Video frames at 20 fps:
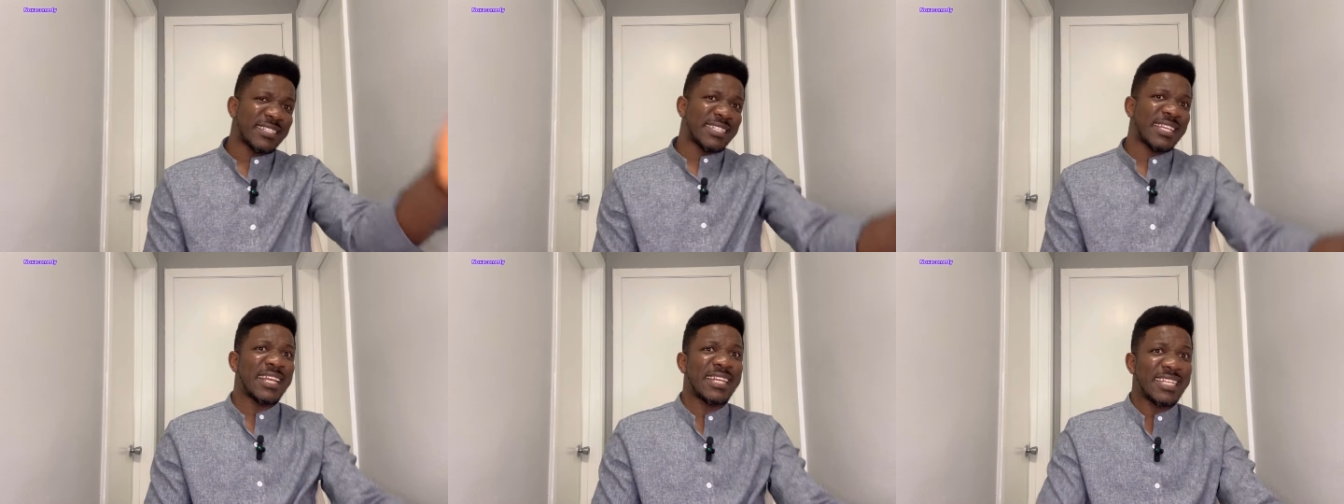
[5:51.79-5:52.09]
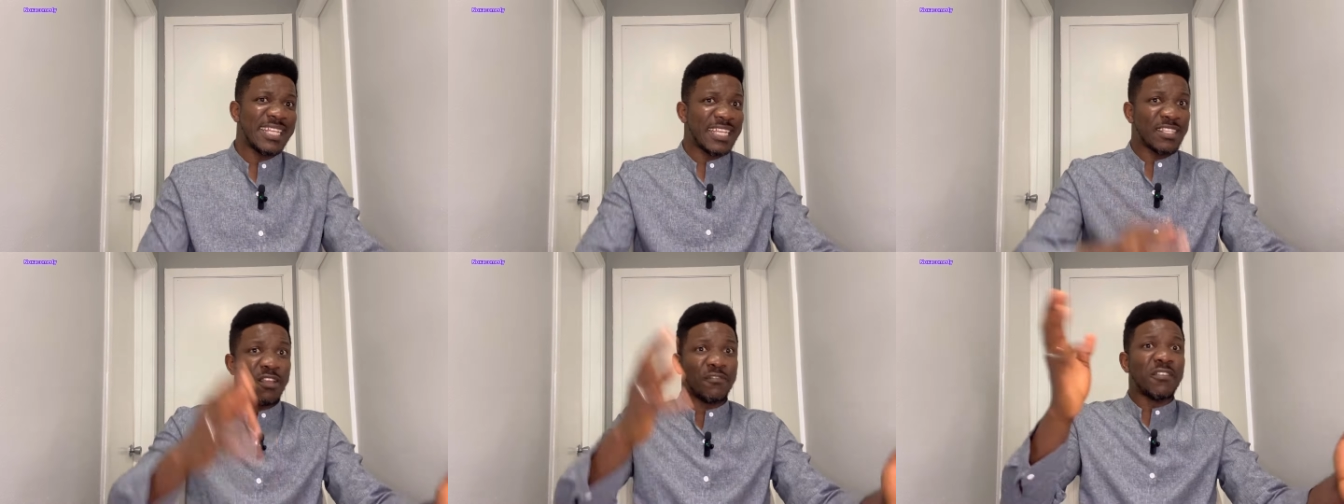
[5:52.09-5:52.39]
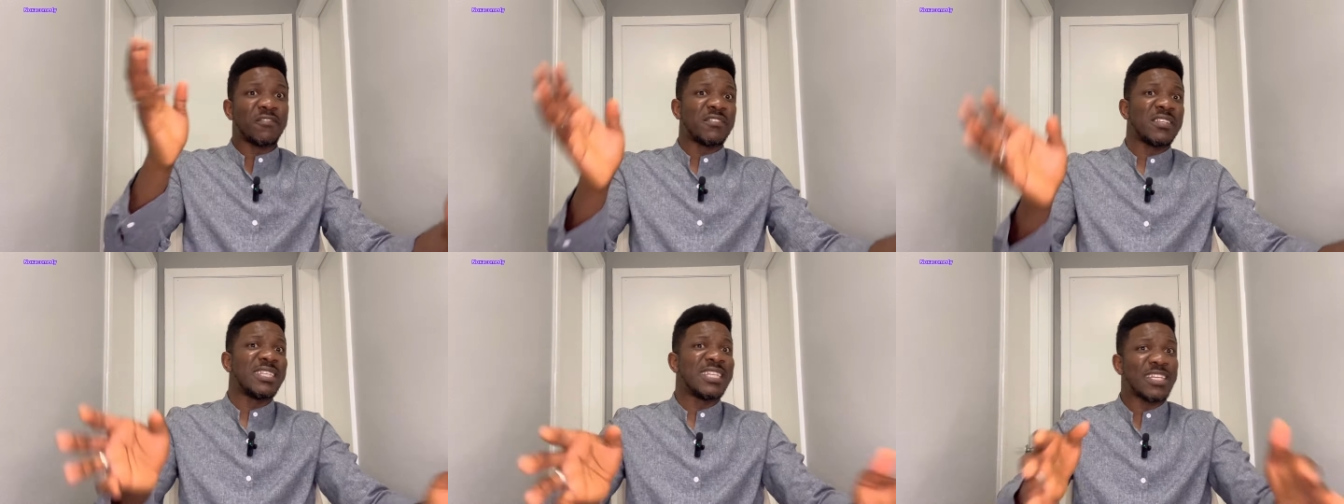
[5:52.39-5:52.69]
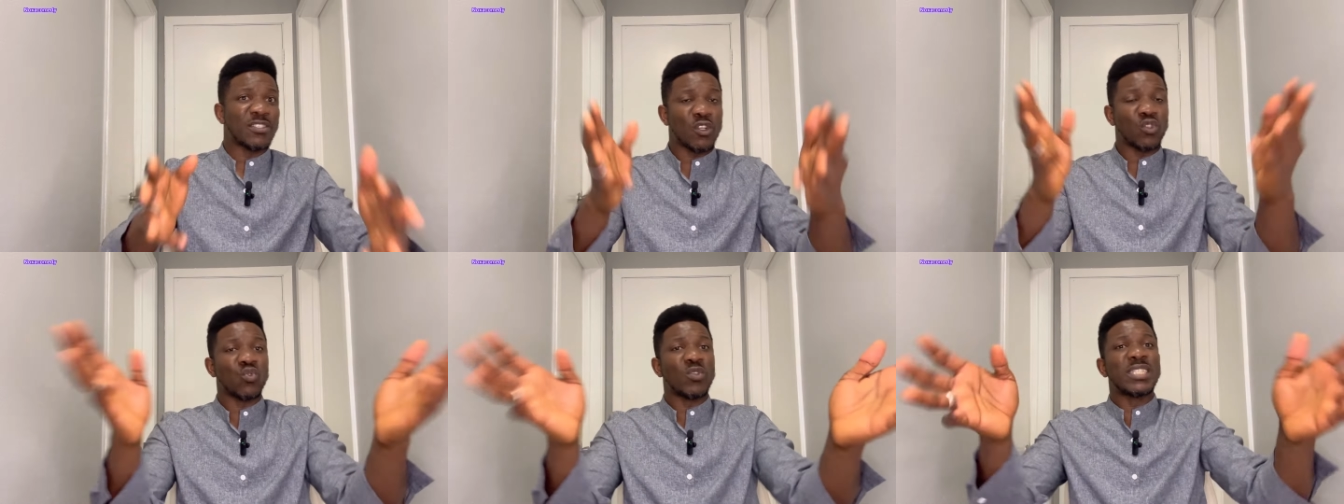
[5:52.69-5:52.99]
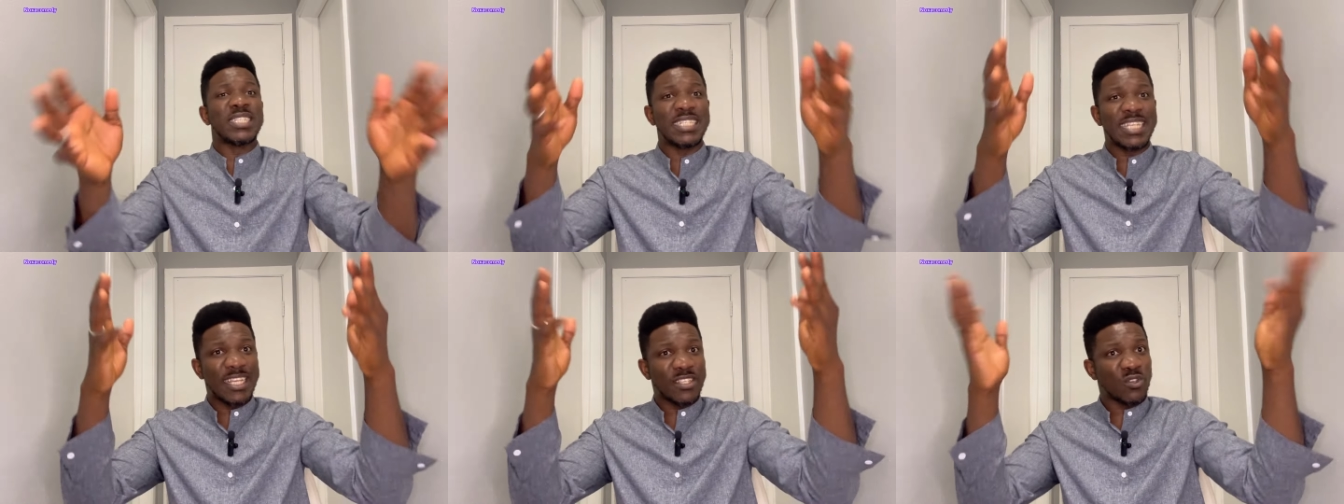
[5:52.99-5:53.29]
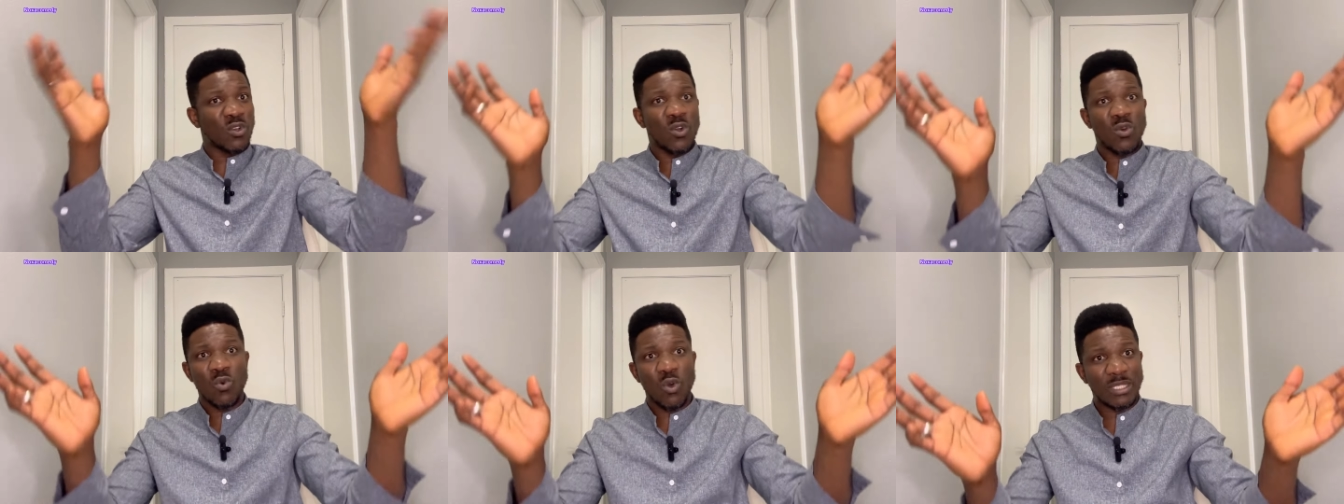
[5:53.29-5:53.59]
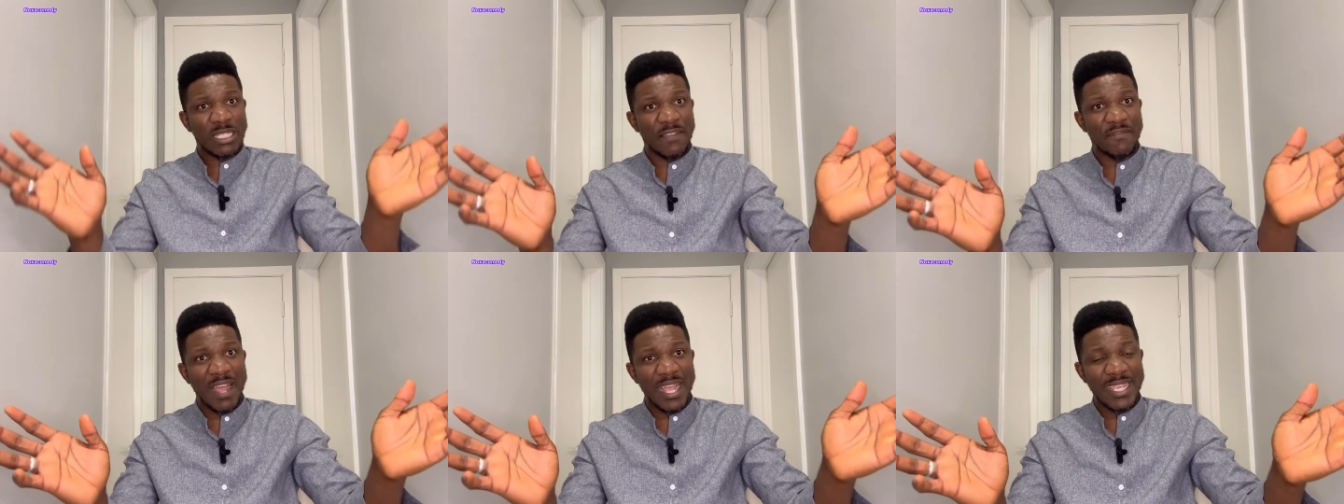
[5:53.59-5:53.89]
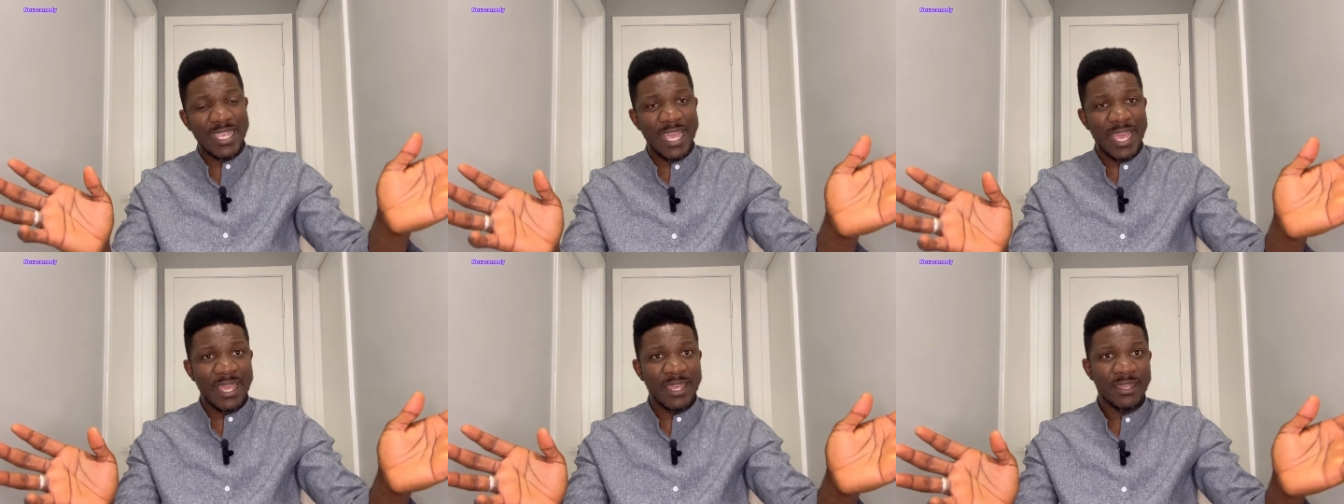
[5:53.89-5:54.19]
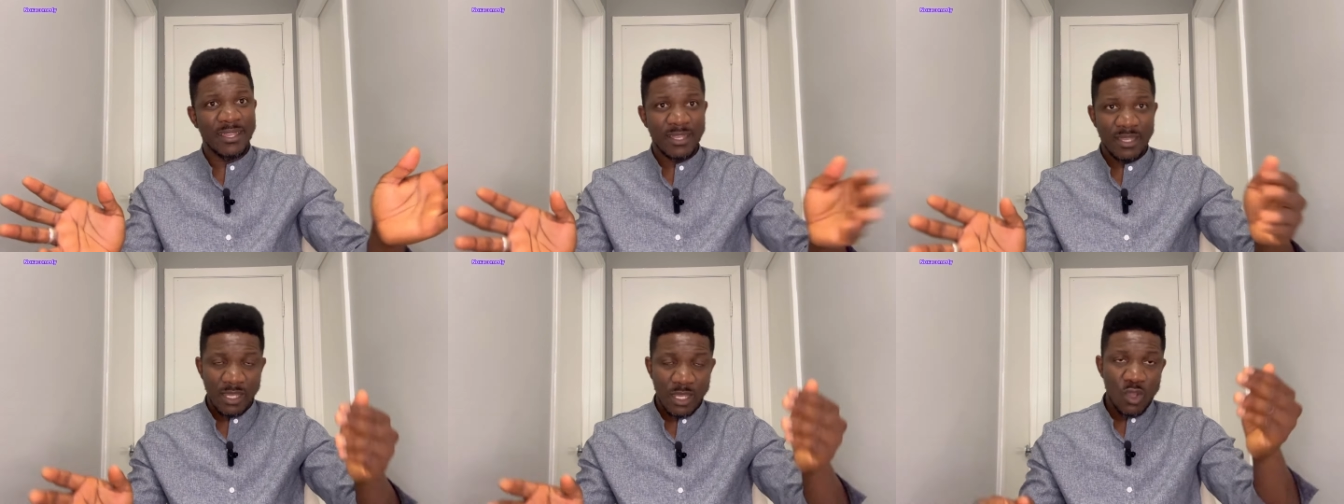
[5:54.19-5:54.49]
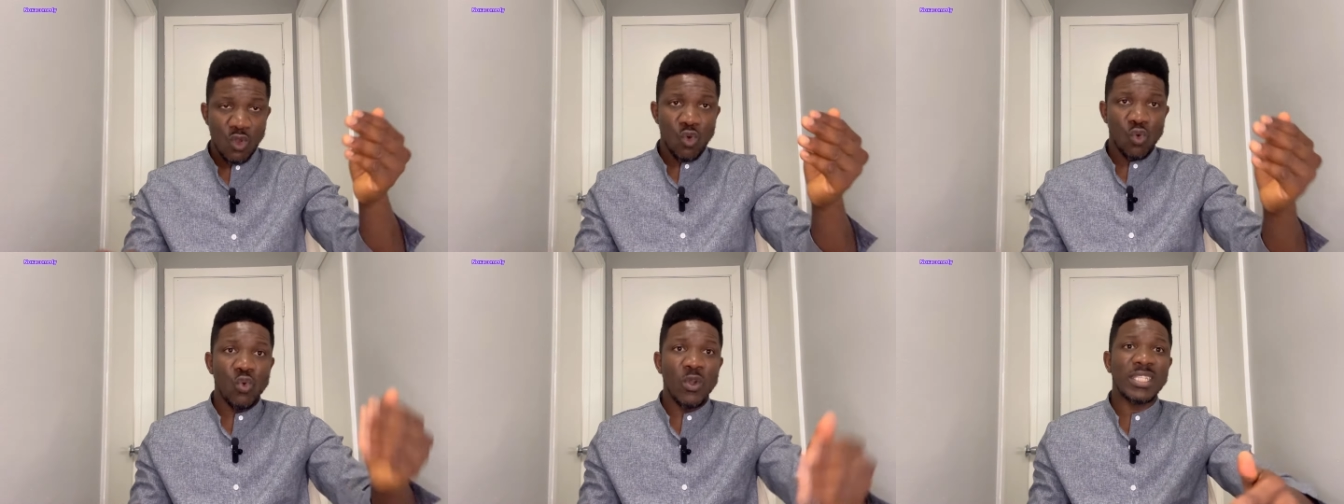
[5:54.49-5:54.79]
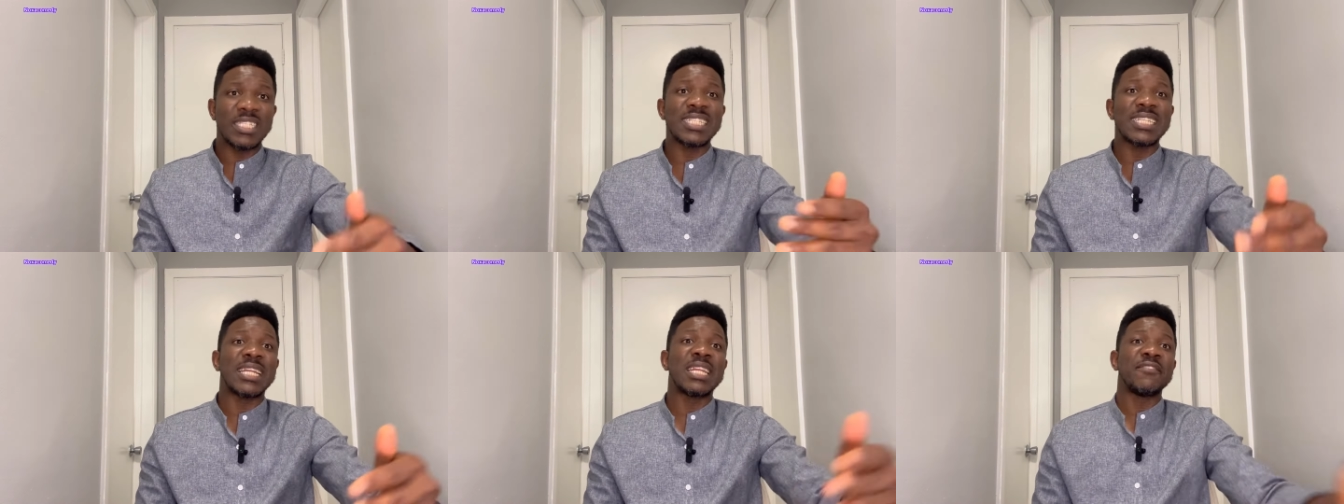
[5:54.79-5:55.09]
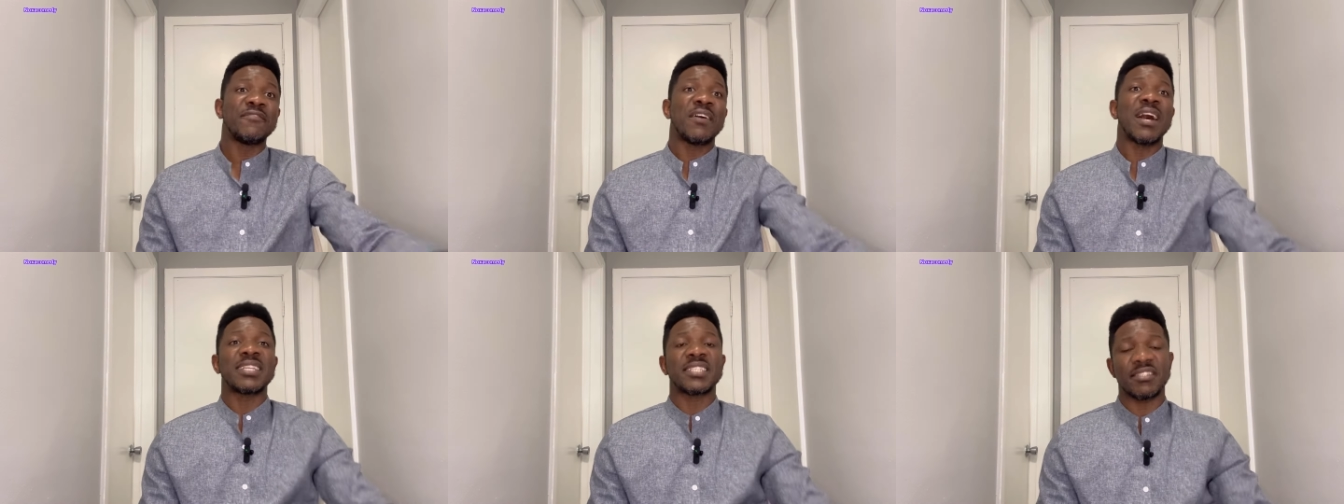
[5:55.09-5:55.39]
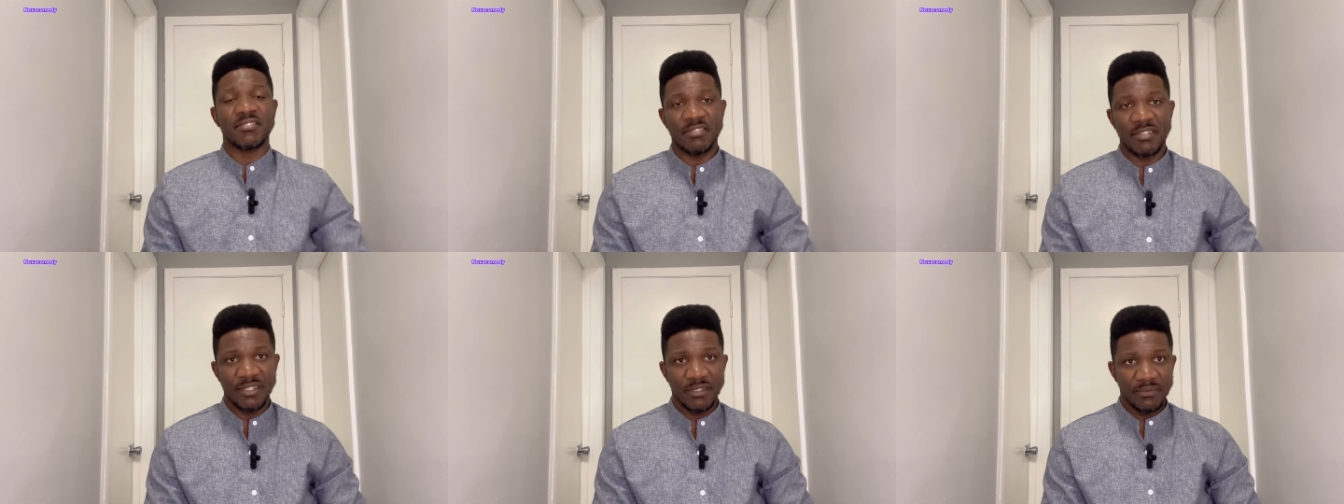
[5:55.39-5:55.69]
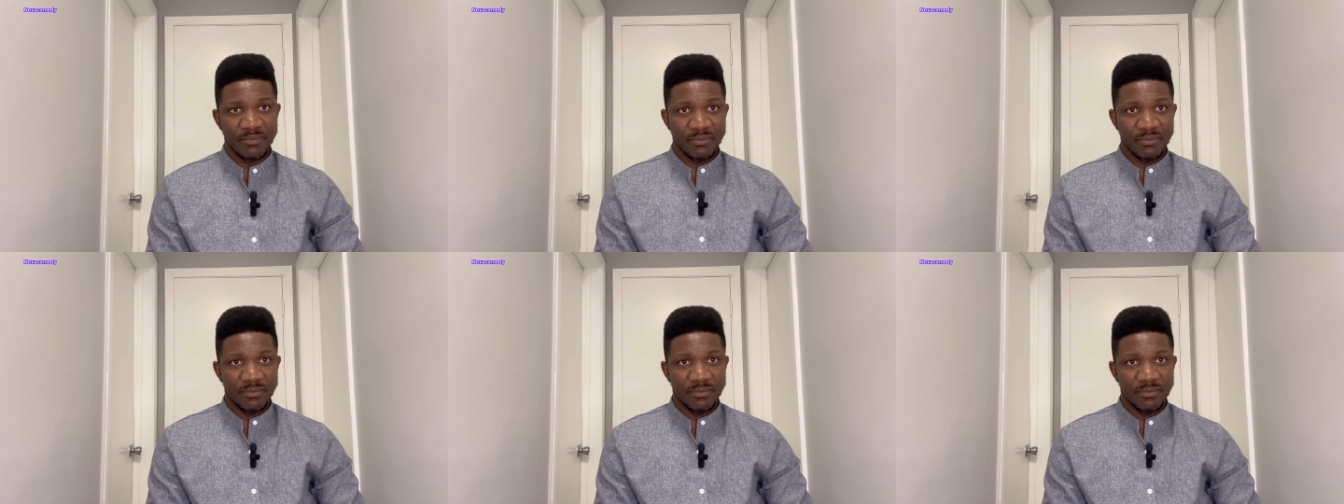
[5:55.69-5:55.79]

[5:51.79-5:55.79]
10 years, or 15 years, or 20 years, or whatever year wedding anniversary.